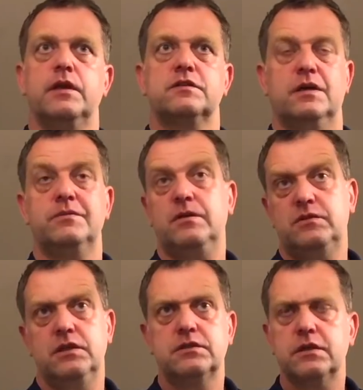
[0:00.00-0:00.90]

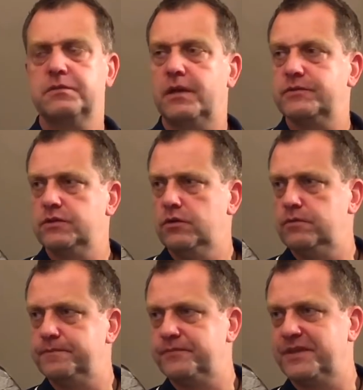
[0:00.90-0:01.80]
Sometimes yes, sometimes
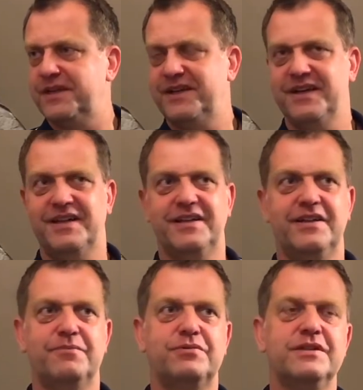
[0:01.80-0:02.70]
no.
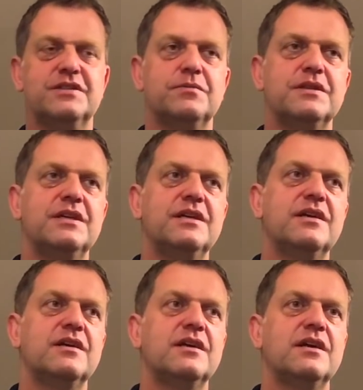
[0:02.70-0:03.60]

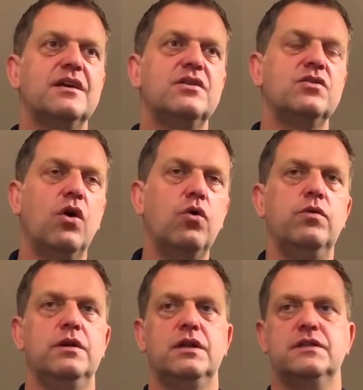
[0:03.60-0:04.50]
Principally,
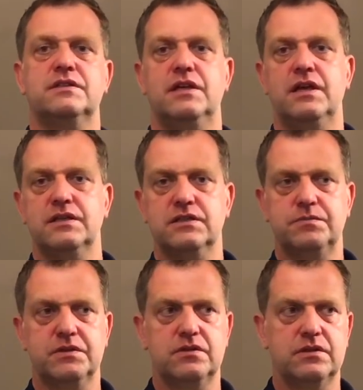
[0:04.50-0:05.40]
no, let's say like this,
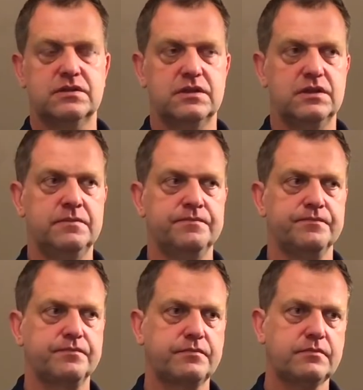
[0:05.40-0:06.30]
because
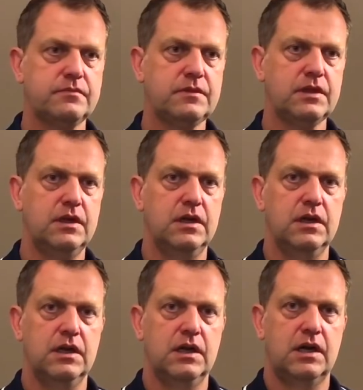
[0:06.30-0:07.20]

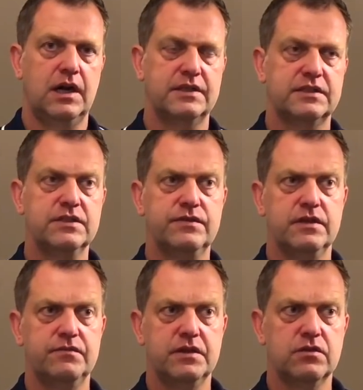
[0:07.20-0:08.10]
I think
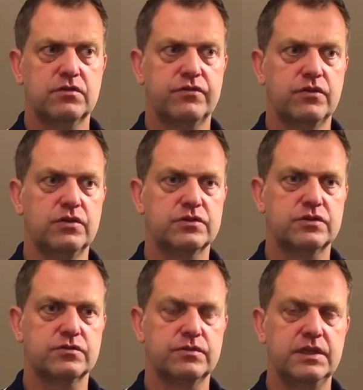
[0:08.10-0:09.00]
we look
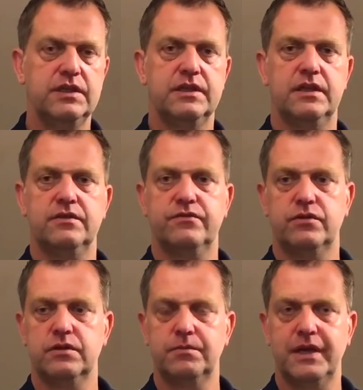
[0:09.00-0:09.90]
first really then
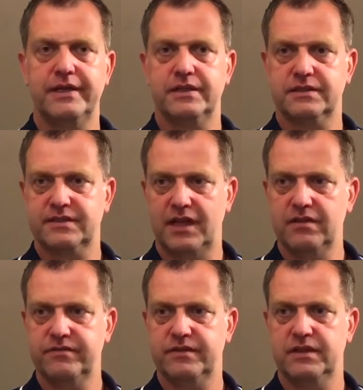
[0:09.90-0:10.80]
for the blade
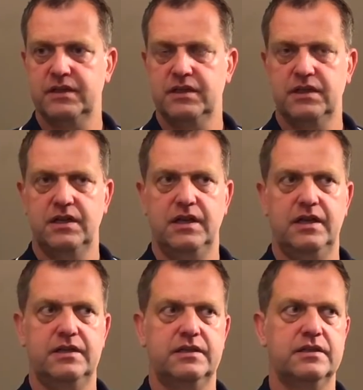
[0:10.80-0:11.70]
itself,
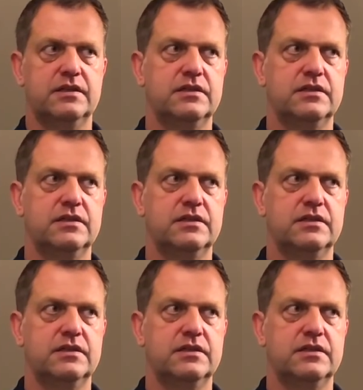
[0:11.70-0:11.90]
and